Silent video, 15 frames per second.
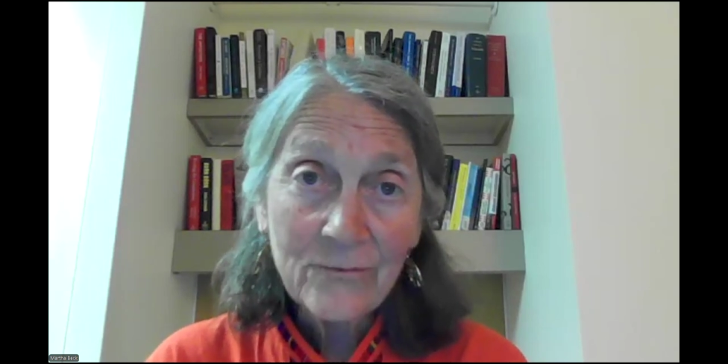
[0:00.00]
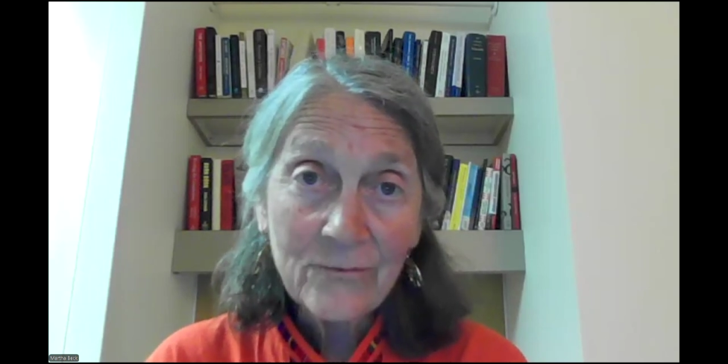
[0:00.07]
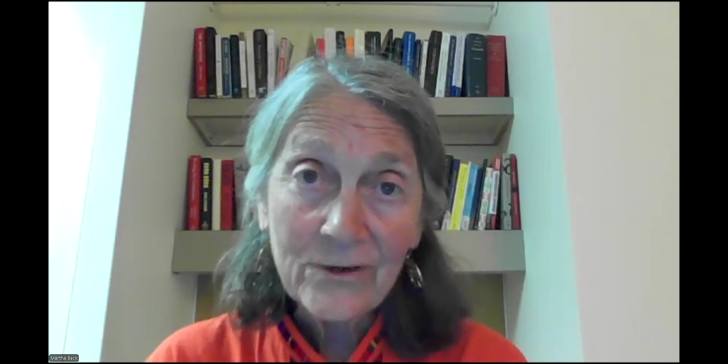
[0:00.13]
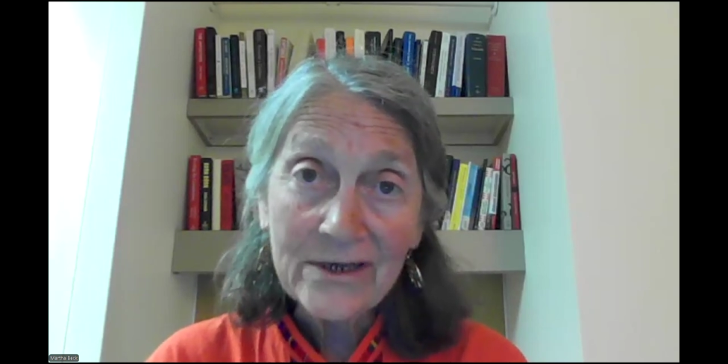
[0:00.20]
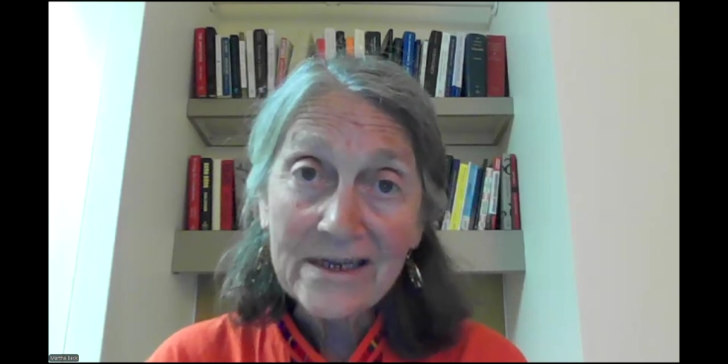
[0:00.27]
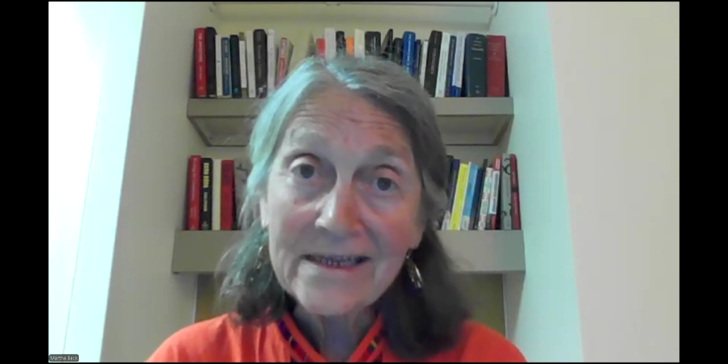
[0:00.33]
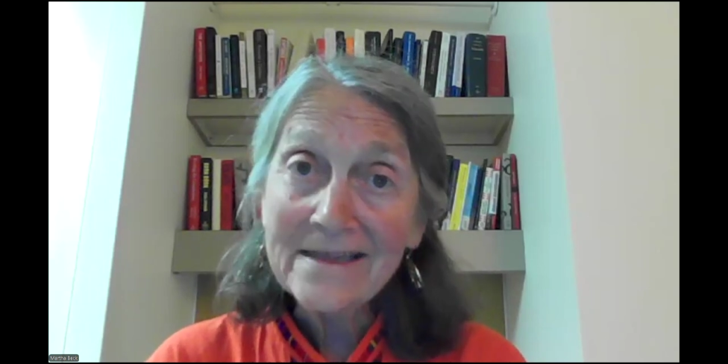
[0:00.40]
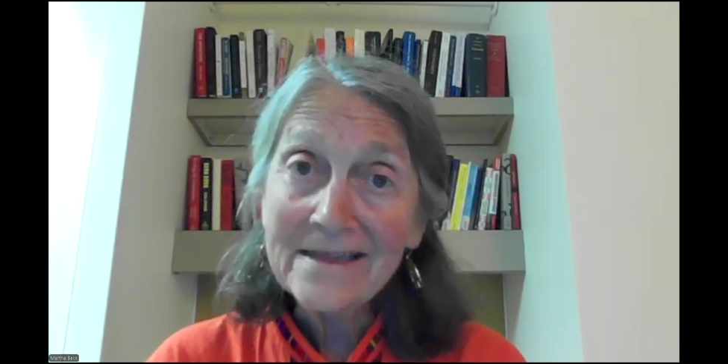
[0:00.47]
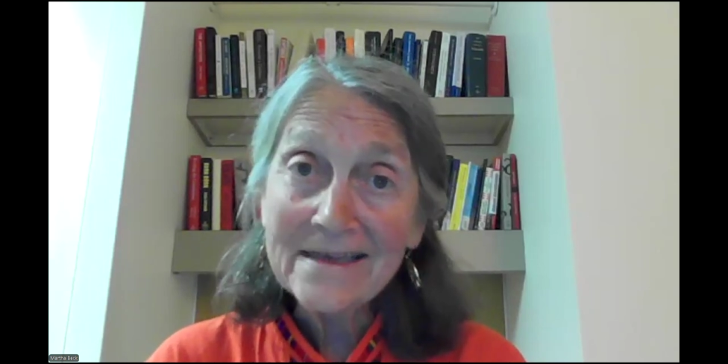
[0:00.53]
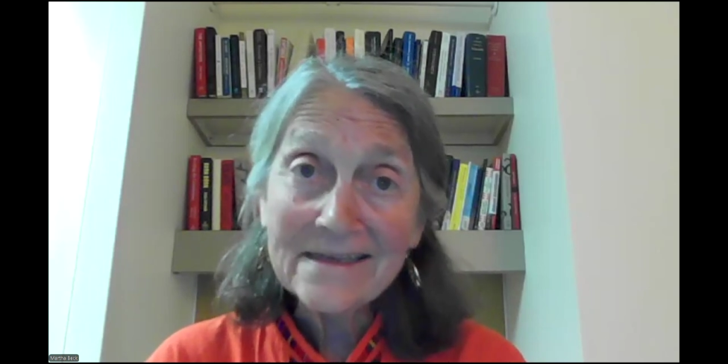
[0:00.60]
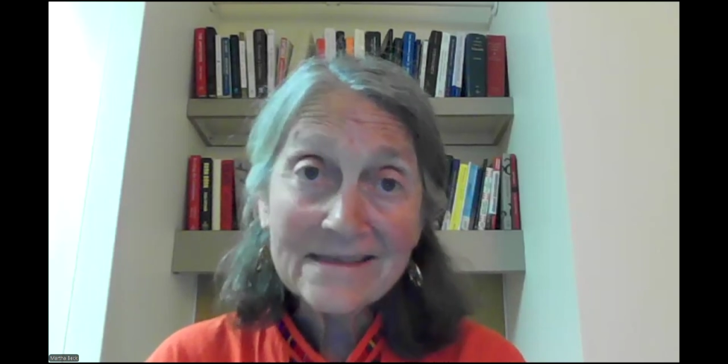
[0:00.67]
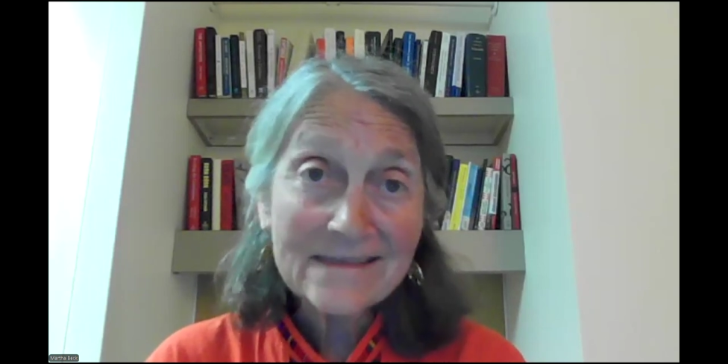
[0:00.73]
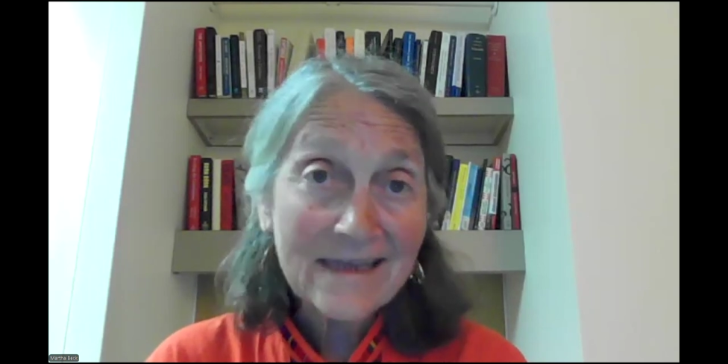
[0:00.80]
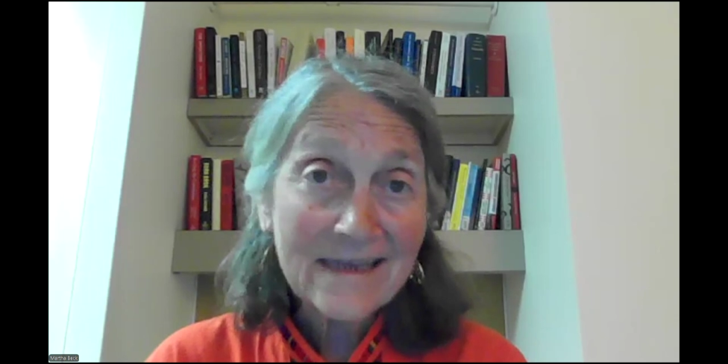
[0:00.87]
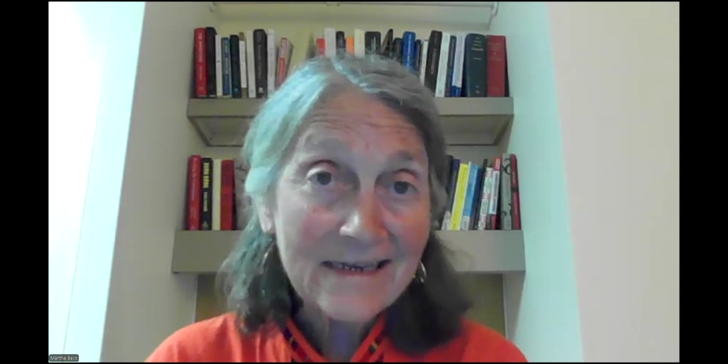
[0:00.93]
what he
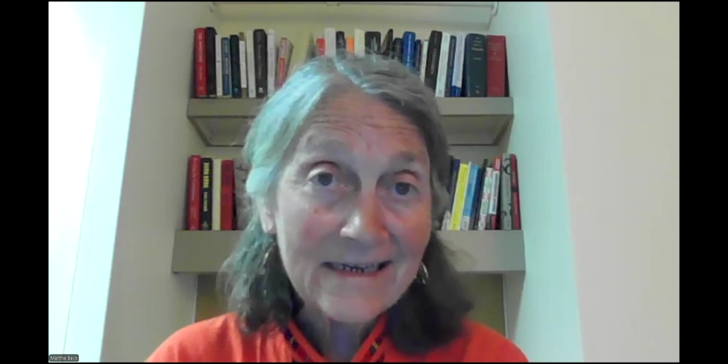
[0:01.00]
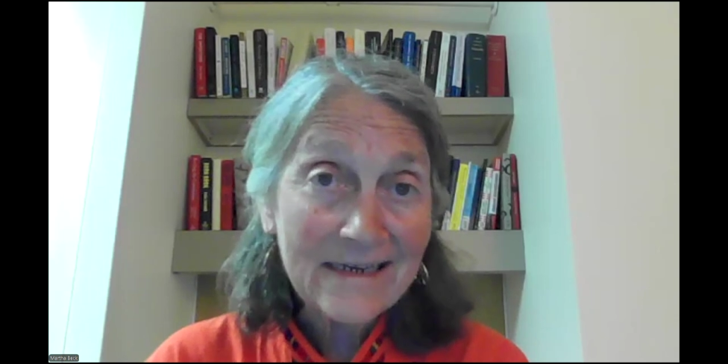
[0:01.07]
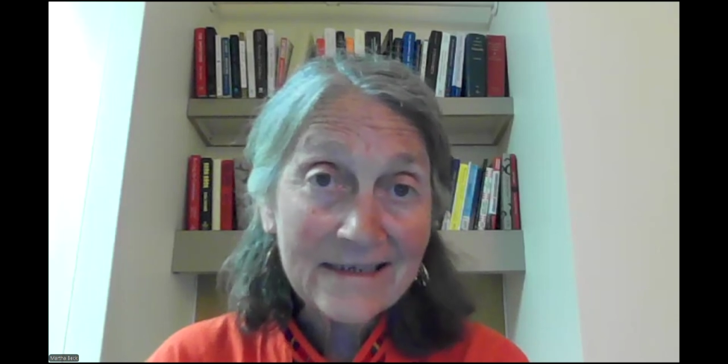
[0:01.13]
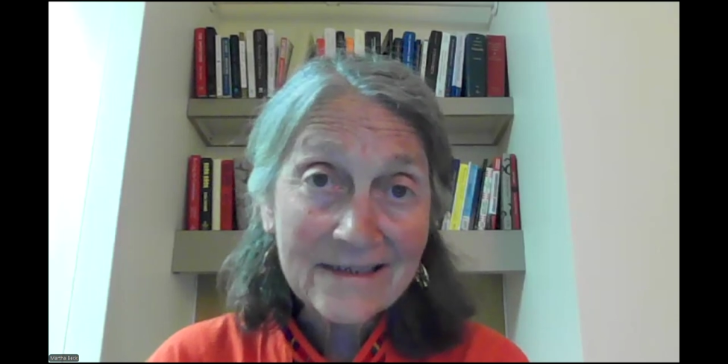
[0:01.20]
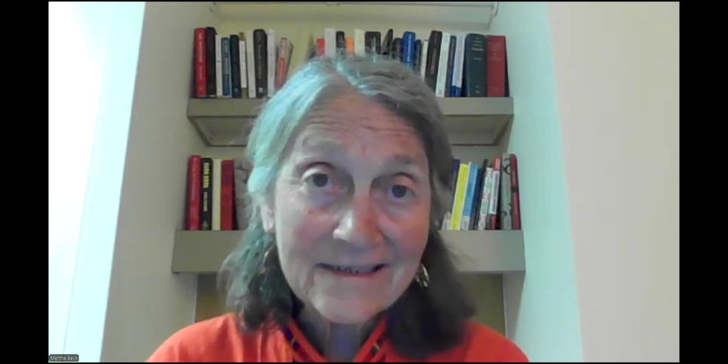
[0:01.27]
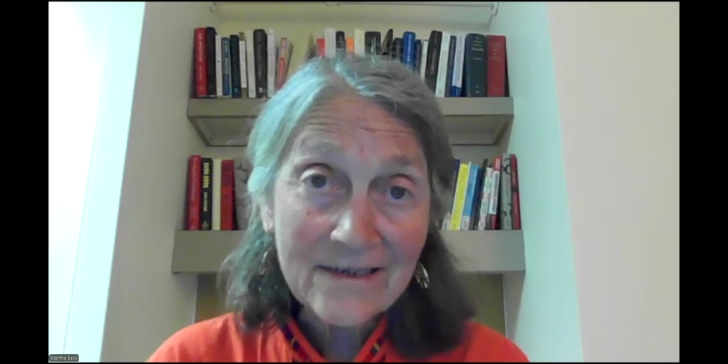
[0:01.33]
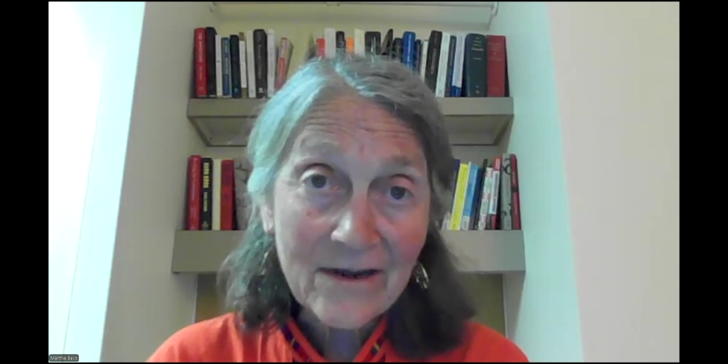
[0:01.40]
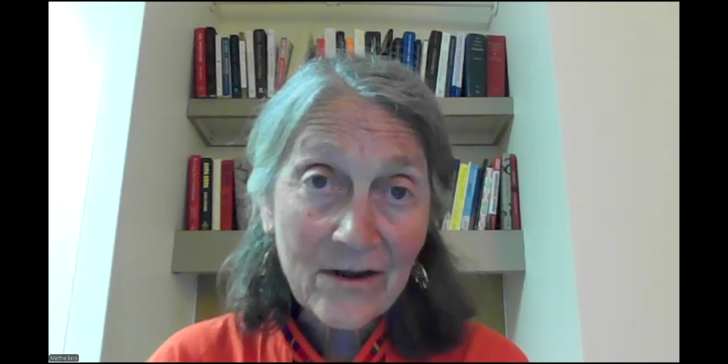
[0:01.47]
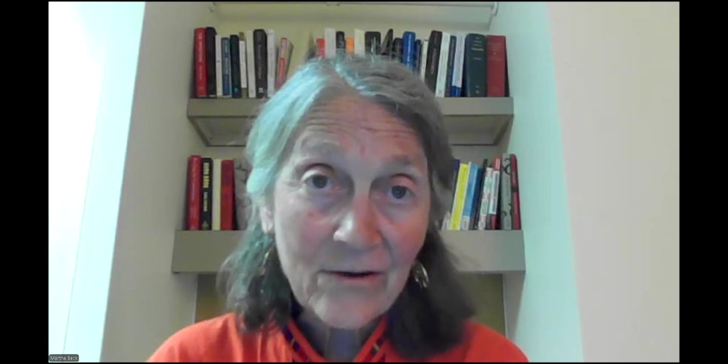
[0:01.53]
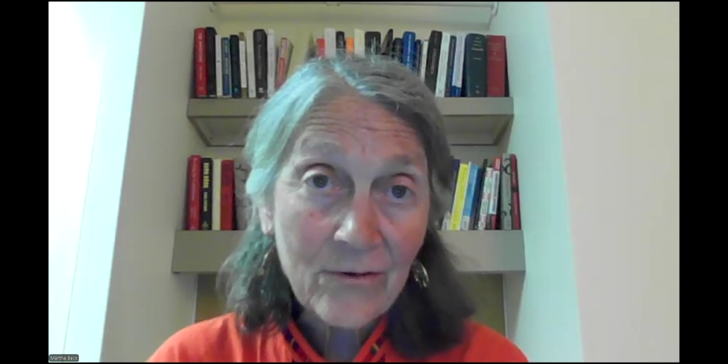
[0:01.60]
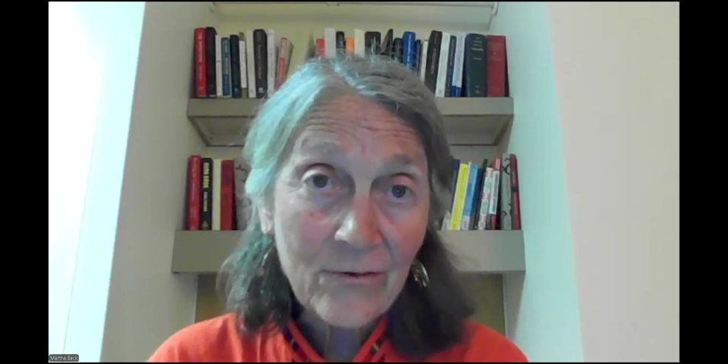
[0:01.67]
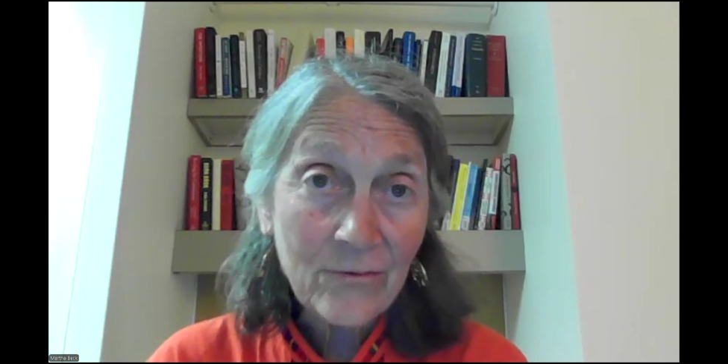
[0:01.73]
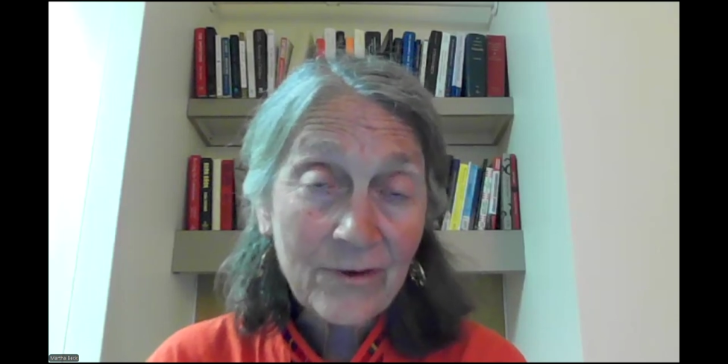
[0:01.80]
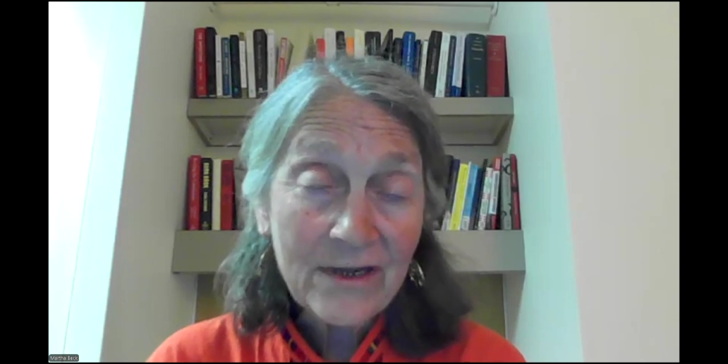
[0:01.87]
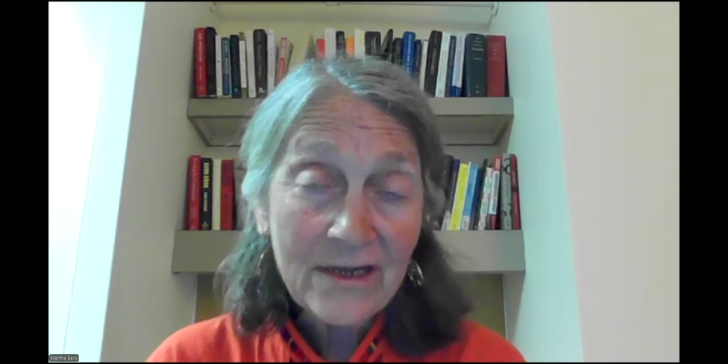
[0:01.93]
thinks they need to
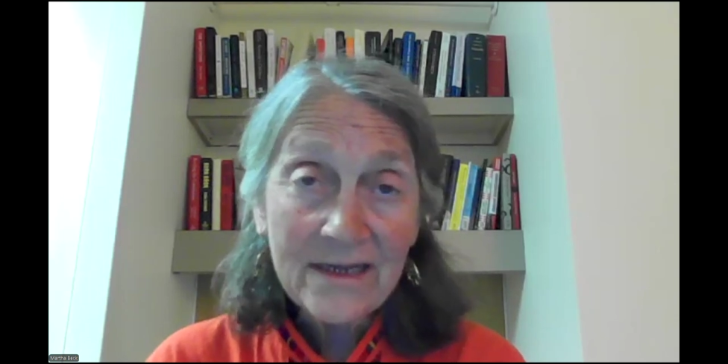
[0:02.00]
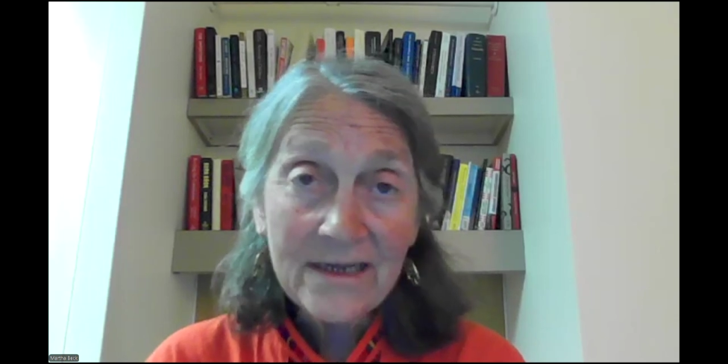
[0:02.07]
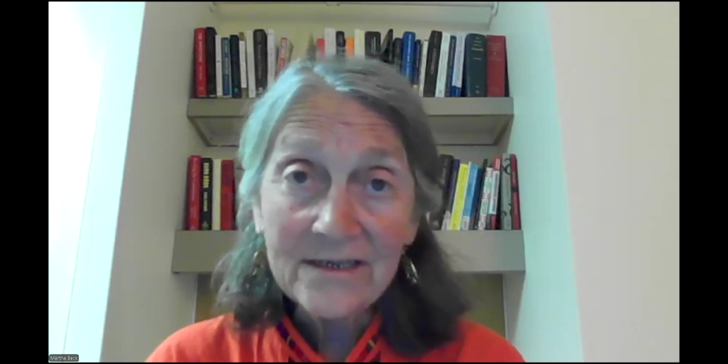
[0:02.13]
know.